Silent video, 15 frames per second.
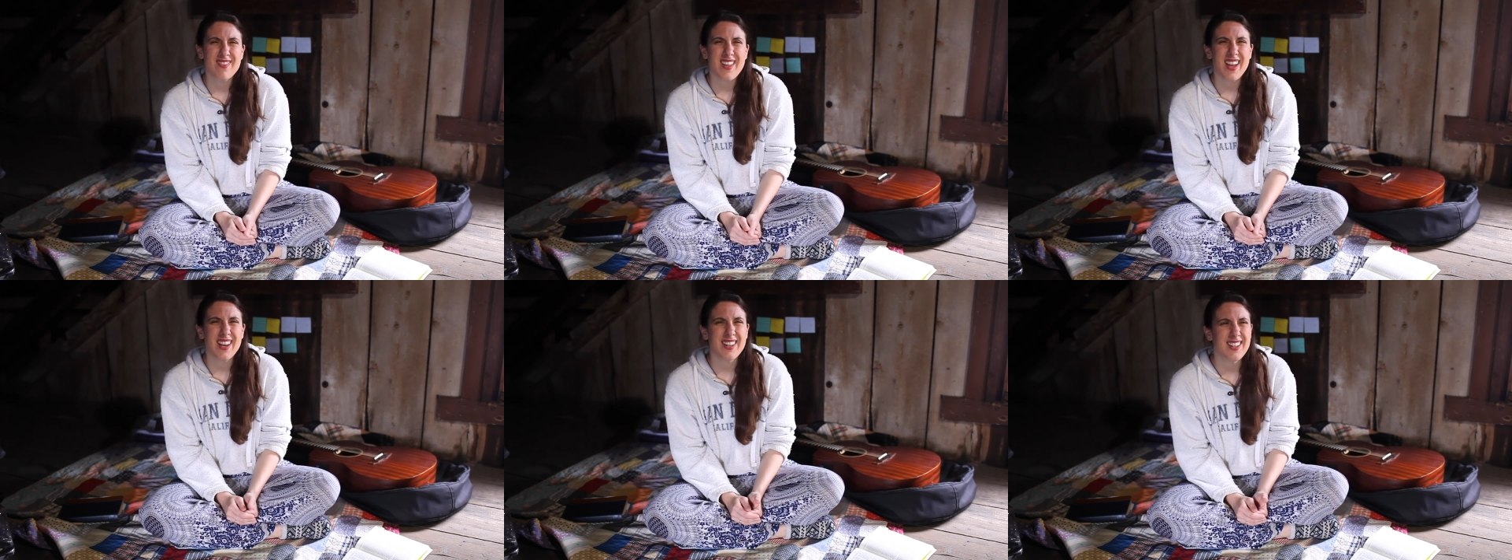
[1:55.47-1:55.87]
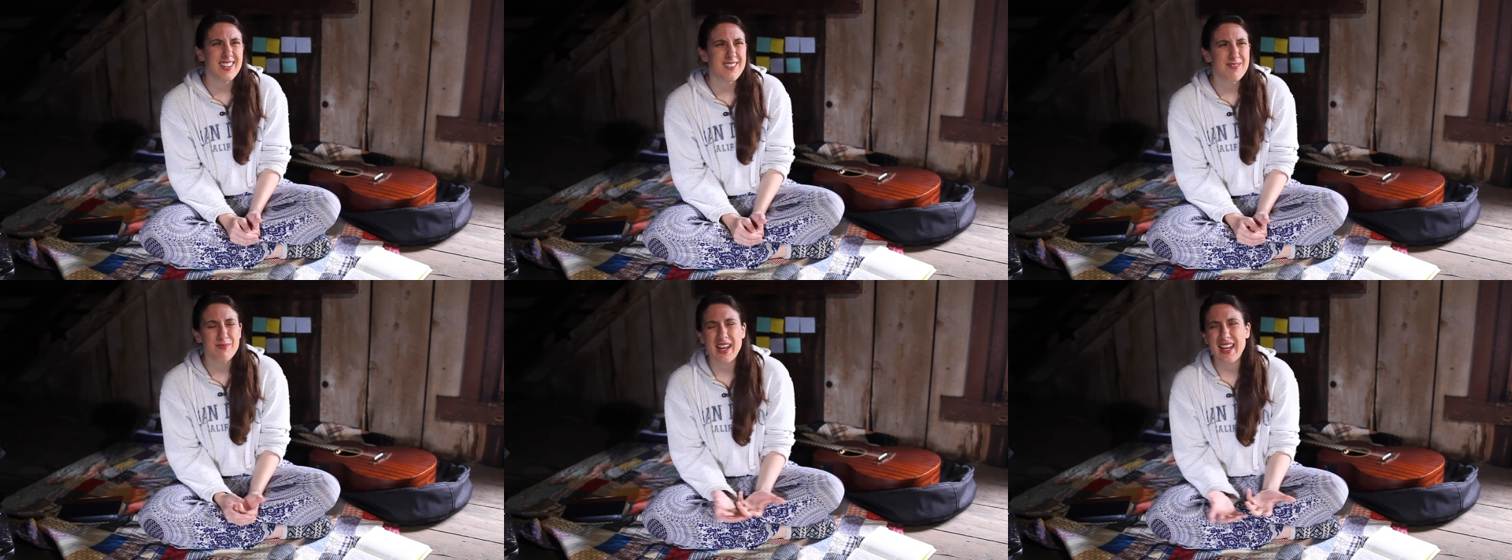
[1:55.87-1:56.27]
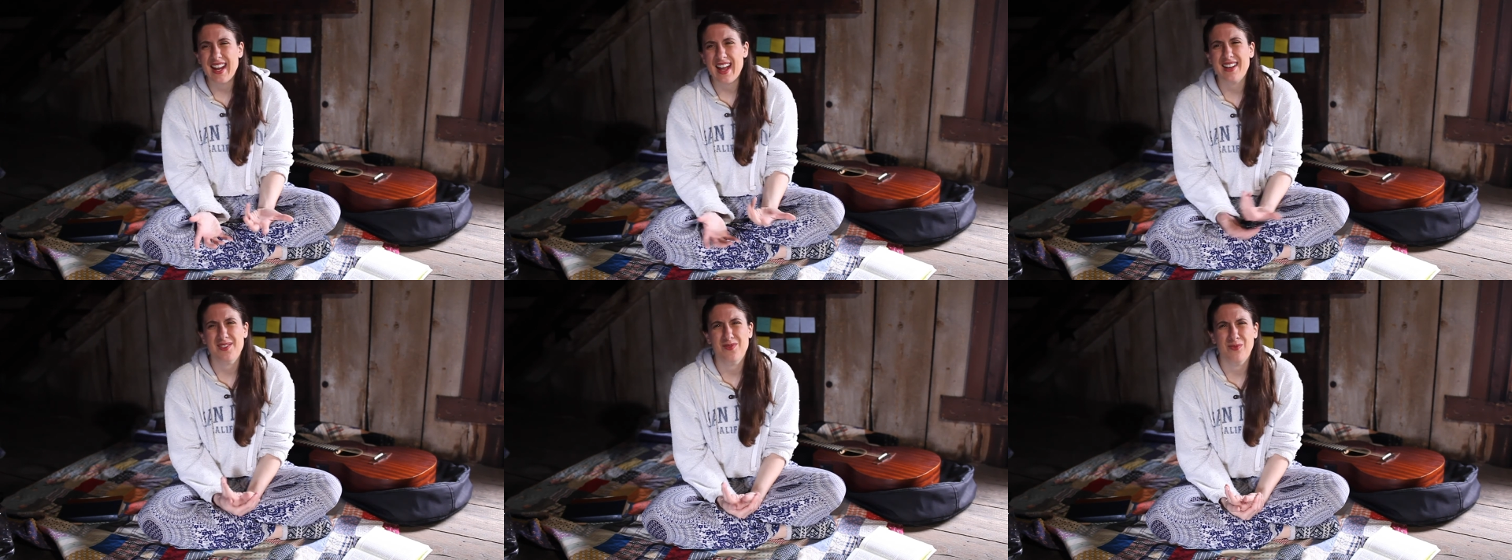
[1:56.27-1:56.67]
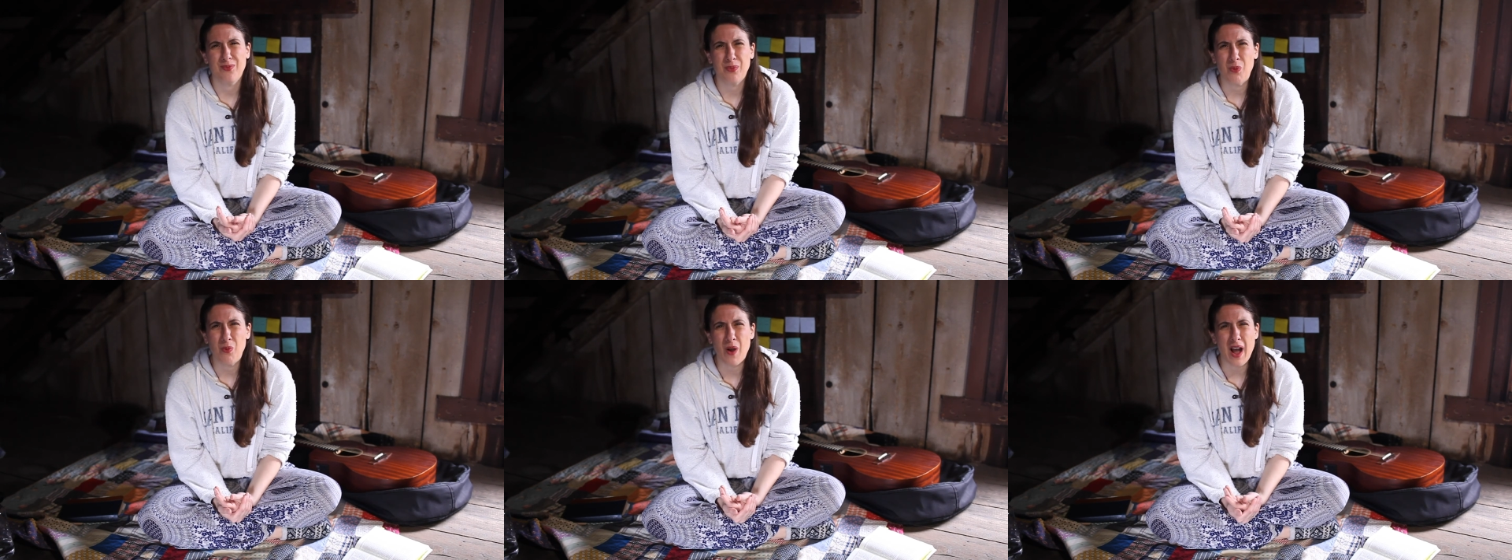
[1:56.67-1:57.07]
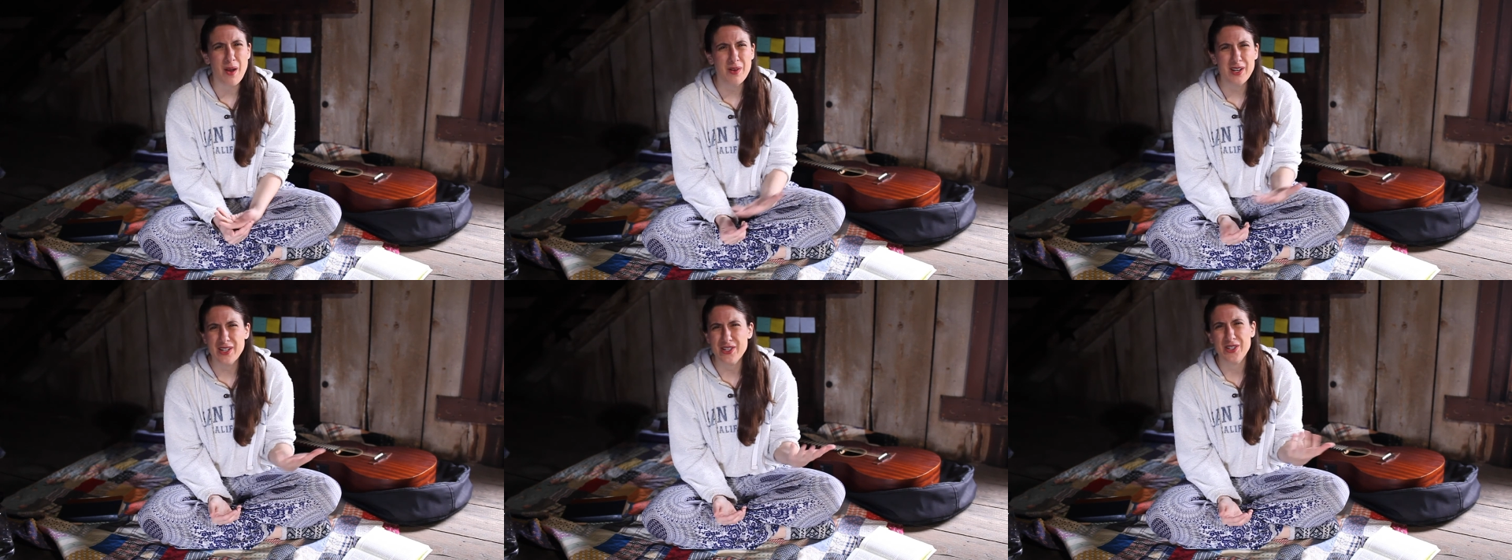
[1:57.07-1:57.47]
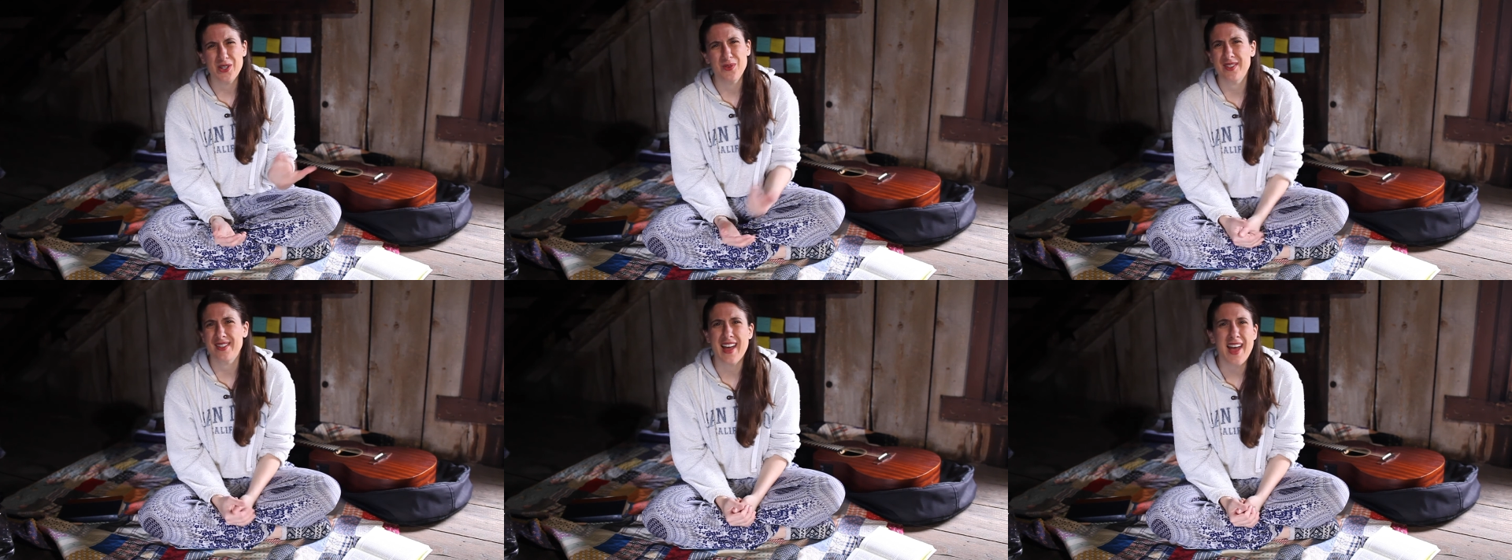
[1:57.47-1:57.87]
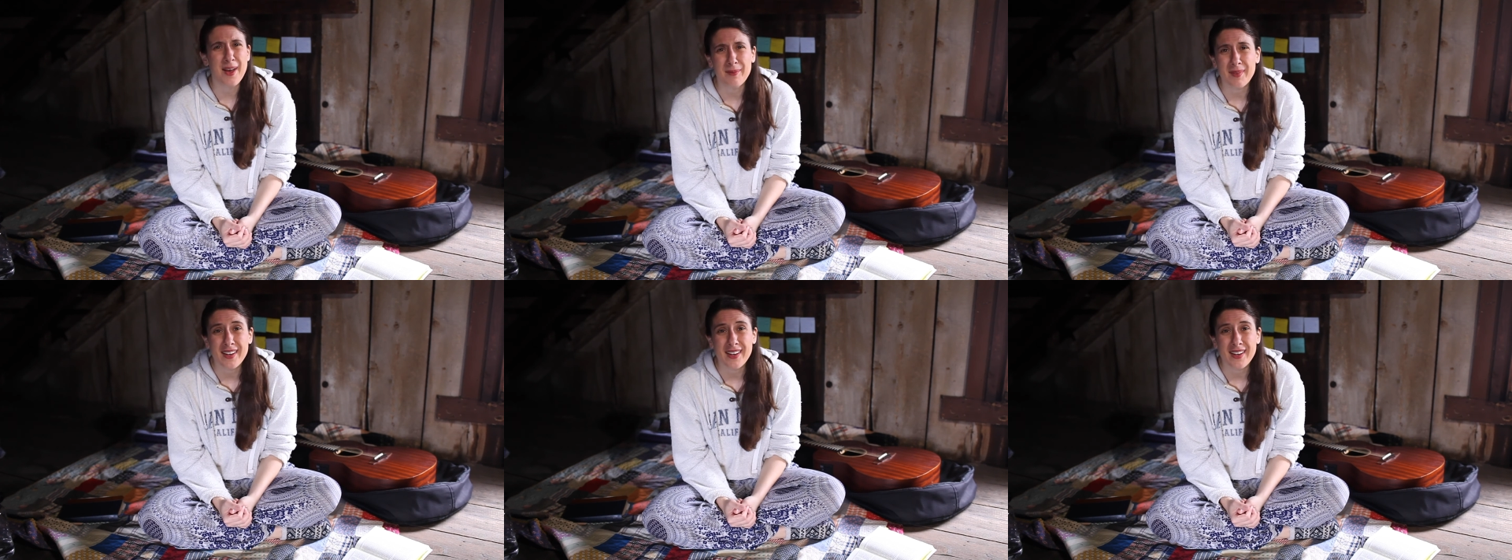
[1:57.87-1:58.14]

And you might ask, why would he choose them?